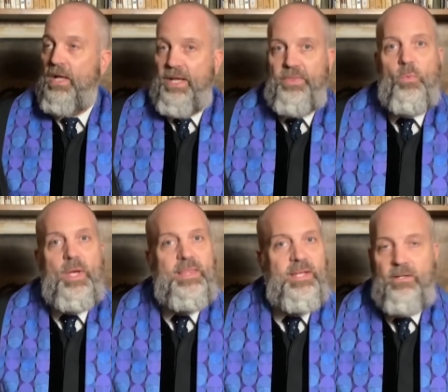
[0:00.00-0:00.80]
and the
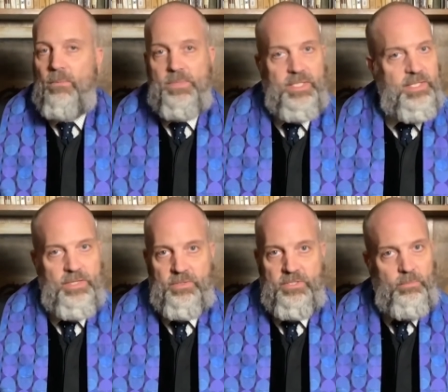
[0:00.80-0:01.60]
way they come
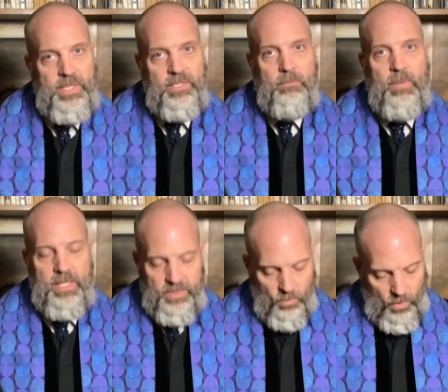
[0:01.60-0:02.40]
together to make a
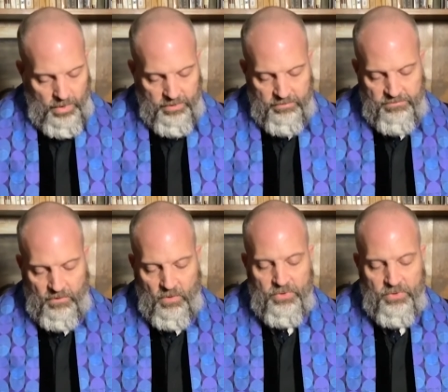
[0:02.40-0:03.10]
mighty waterfall.